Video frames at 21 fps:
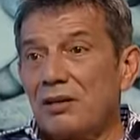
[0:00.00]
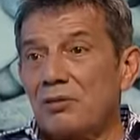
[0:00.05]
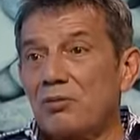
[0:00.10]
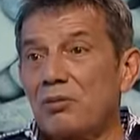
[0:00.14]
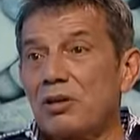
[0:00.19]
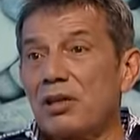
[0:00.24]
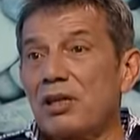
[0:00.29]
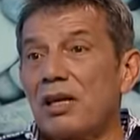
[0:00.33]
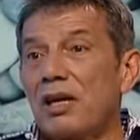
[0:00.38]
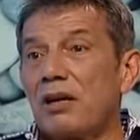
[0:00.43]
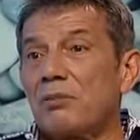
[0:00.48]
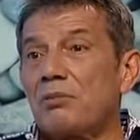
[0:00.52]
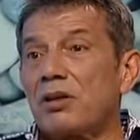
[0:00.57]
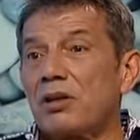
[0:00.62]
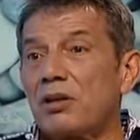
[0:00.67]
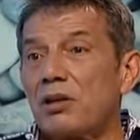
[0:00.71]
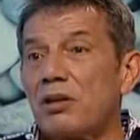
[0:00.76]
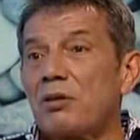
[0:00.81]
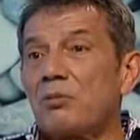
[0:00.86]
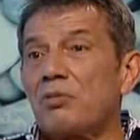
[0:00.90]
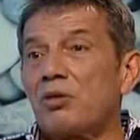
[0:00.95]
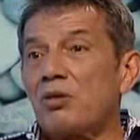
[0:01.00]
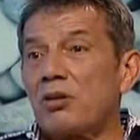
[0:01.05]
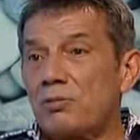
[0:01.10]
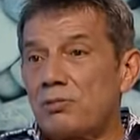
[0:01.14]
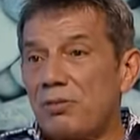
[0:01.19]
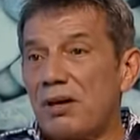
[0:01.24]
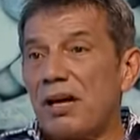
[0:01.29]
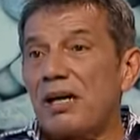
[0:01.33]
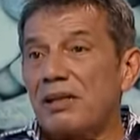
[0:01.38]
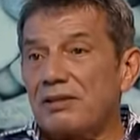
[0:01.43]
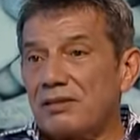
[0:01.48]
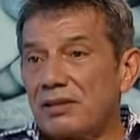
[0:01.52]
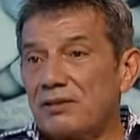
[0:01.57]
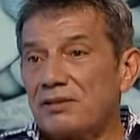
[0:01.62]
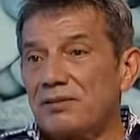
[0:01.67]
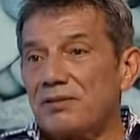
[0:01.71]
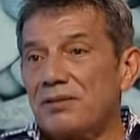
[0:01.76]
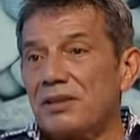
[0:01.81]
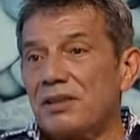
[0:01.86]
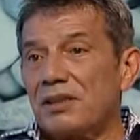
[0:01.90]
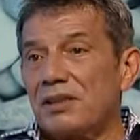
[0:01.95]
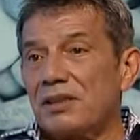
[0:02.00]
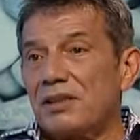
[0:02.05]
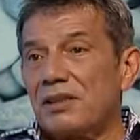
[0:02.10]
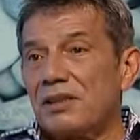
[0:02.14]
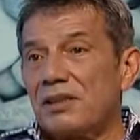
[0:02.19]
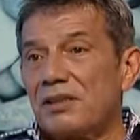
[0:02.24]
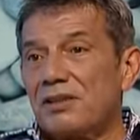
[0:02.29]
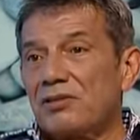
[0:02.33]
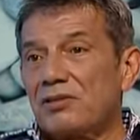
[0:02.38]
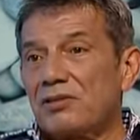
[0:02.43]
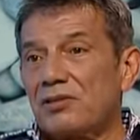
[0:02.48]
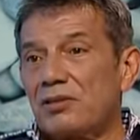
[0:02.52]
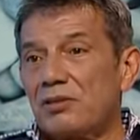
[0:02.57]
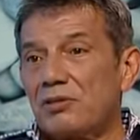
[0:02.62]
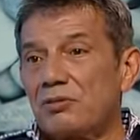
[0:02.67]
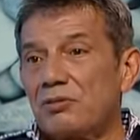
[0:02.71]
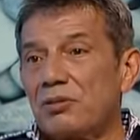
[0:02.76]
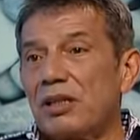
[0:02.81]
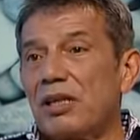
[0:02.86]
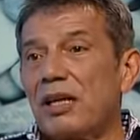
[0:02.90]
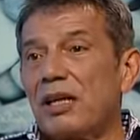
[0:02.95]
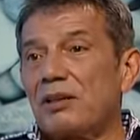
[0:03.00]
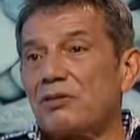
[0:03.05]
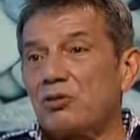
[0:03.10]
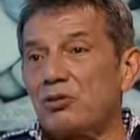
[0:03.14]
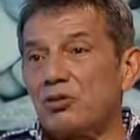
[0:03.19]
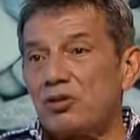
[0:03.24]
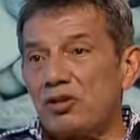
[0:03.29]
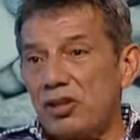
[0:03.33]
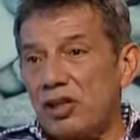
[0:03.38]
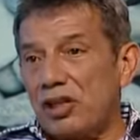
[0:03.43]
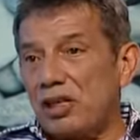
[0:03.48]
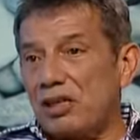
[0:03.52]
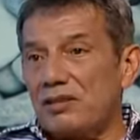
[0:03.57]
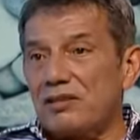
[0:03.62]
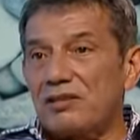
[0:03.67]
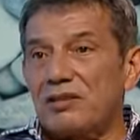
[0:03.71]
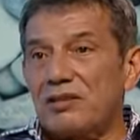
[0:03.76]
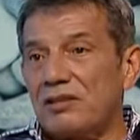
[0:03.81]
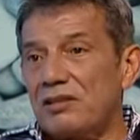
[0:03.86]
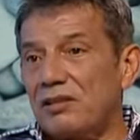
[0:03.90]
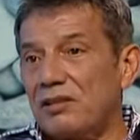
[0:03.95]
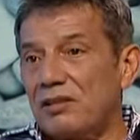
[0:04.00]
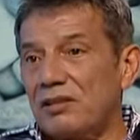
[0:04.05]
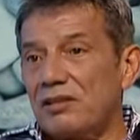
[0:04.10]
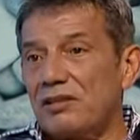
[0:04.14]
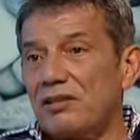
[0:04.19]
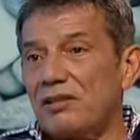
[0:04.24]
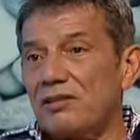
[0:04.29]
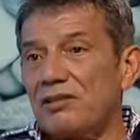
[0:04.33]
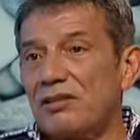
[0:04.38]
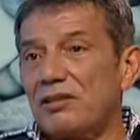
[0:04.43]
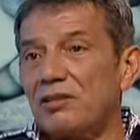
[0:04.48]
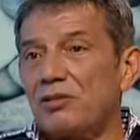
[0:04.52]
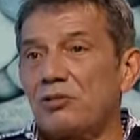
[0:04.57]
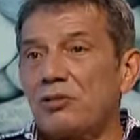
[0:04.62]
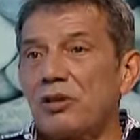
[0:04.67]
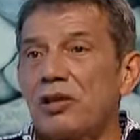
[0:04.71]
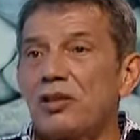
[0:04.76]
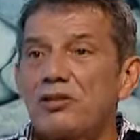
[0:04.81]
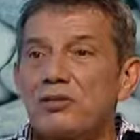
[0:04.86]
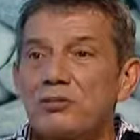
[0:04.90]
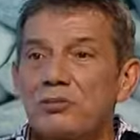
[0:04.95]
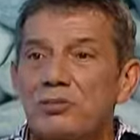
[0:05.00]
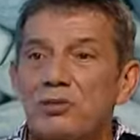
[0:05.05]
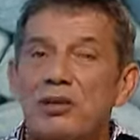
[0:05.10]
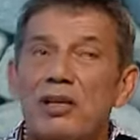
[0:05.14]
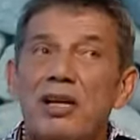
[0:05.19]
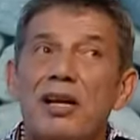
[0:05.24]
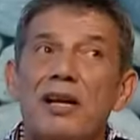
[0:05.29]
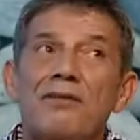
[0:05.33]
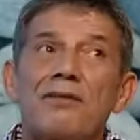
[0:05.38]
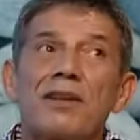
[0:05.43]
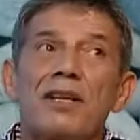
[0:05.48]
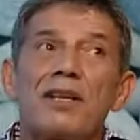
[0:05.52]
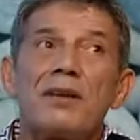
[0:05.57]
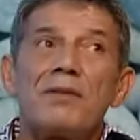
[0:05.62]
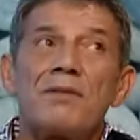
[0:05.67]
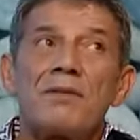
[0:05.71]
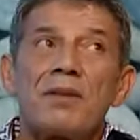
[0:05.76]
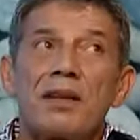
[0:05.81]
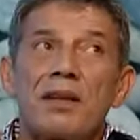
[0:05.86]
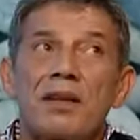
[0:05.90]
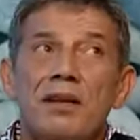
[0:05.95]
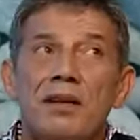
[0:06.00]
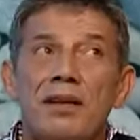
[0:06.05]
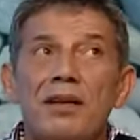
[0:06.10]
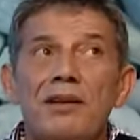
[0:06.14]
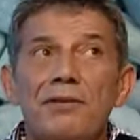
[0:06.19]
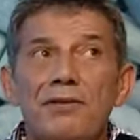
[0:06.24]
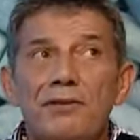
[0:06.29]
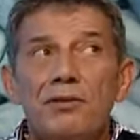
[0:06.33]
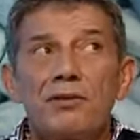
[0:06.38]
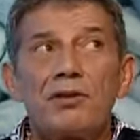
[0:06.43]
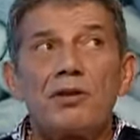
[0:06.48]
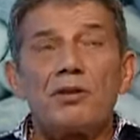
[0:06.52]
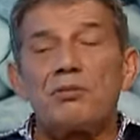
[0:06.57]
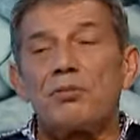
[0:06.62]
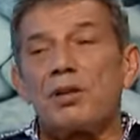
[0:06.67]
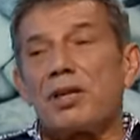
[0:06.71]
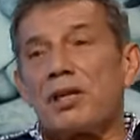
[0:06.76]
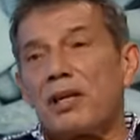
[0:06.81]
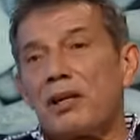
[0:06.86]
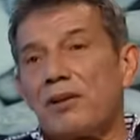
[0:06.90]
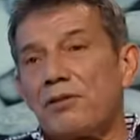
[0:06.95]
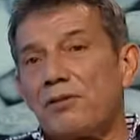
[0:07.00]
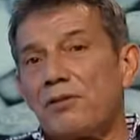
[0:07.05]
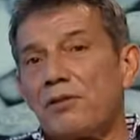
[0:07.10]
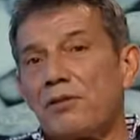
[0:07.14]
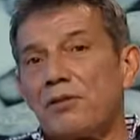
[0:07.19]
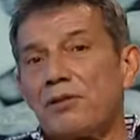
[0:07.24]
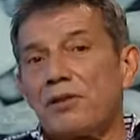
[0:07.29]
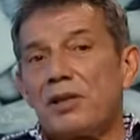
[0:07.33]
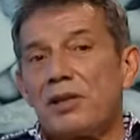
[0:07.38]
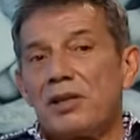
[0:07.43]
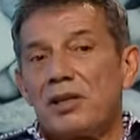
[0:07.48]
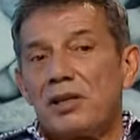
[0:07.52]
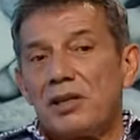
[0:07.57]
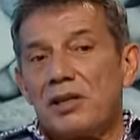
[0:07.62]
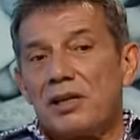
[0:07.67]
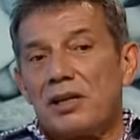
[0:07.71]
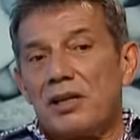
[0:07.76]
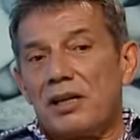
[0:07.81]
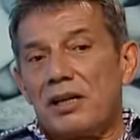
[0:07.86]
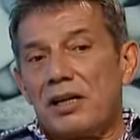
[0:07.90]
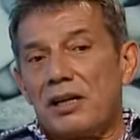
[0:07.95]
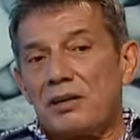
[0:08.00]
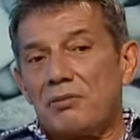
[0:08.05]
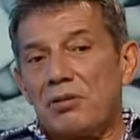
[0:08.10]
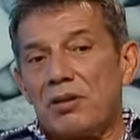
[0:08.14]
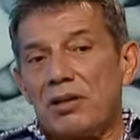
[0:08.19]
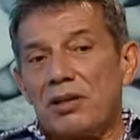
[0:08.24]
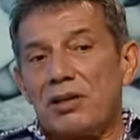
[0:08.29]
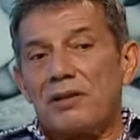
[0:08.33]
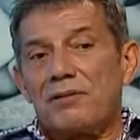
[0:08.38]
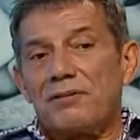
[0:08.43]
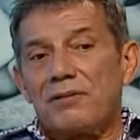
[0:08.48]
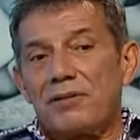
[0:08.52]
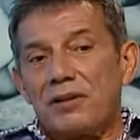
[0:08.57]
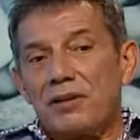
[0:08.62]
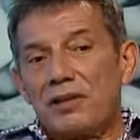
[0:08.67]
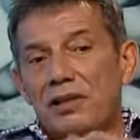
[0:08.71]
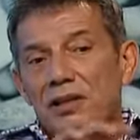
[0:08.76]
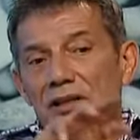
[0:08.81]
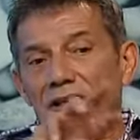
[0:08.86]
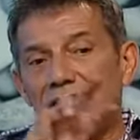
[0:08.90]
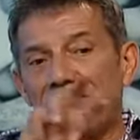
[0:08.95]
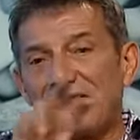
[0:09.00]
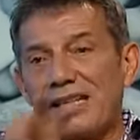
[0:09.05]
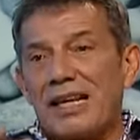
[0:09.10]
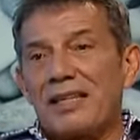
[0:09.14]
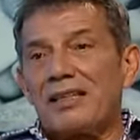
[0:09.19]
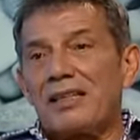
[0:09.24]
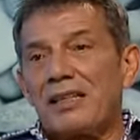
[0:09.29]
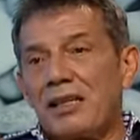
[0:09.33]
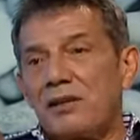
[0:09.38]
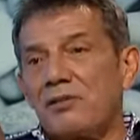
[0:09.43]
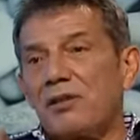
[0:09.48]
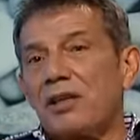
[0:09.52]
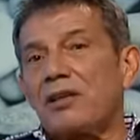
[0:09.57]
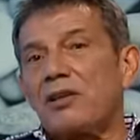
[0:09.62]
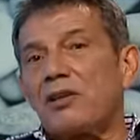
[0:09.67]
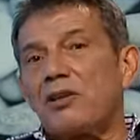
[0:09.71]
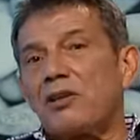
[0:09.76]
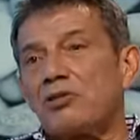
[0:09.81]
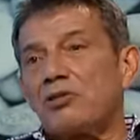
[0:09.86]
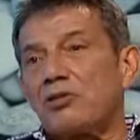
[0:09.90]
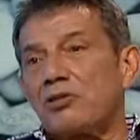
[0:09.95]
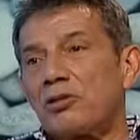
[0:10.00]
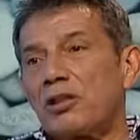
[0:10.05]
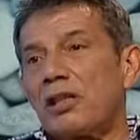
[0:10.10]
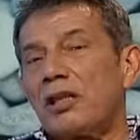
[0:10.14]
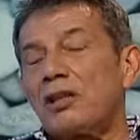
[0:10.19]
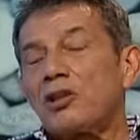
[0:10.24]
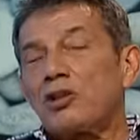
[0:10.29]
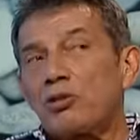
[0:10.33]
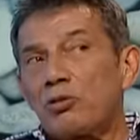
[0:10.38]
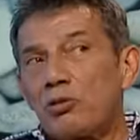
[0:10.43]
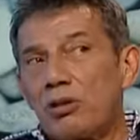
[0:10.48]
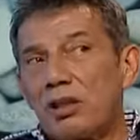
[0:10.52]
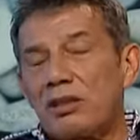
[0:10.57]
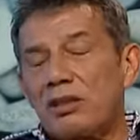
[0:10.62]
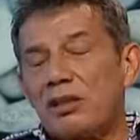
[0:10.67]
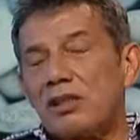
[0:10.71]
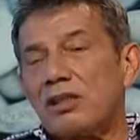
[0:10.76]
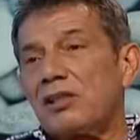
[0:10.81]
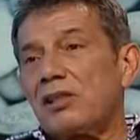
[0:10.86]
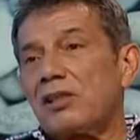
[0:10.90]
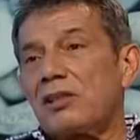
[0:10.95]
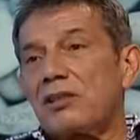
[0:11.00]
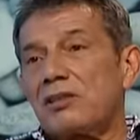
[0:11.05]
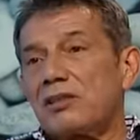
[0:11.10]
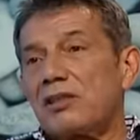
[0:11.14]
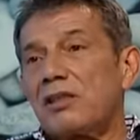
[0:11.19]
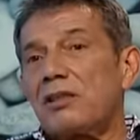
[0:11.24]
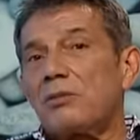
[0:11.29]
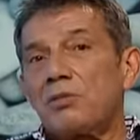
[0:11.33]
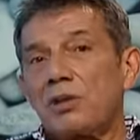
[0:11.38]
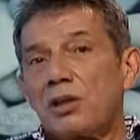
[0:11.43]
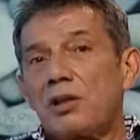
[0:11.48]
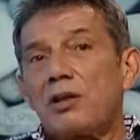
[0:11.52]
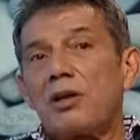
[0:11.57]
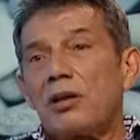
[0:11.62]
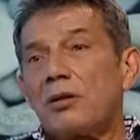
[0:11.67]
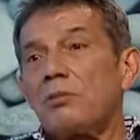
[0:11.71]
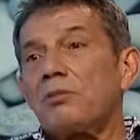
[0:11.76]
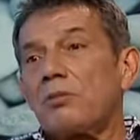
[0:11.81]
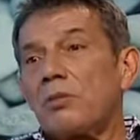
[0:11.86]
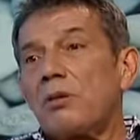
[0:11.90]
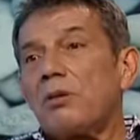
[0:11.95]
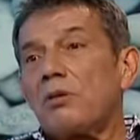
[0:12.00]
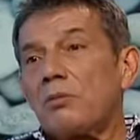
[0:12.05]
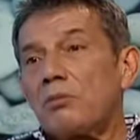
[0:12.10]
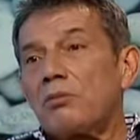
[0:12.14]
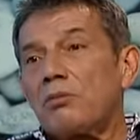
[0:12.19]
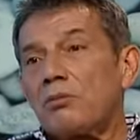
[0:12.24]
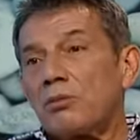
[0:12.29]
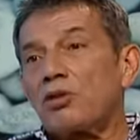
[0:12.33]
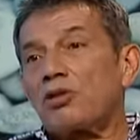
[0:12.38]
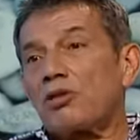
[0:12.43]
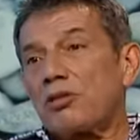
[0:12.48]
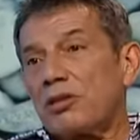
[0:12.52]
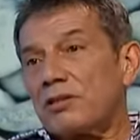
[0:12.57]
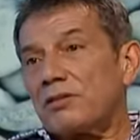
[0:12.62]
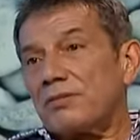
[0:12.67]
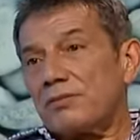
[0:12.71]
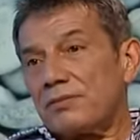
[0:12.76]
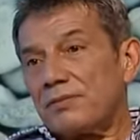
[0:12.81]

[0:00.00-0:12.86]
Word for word: we have become more passive. Mm. So we have to change the, the situation. Perhaps if you don't be careful, I, I believe the Scandinavian country in 20 years they become Muslim.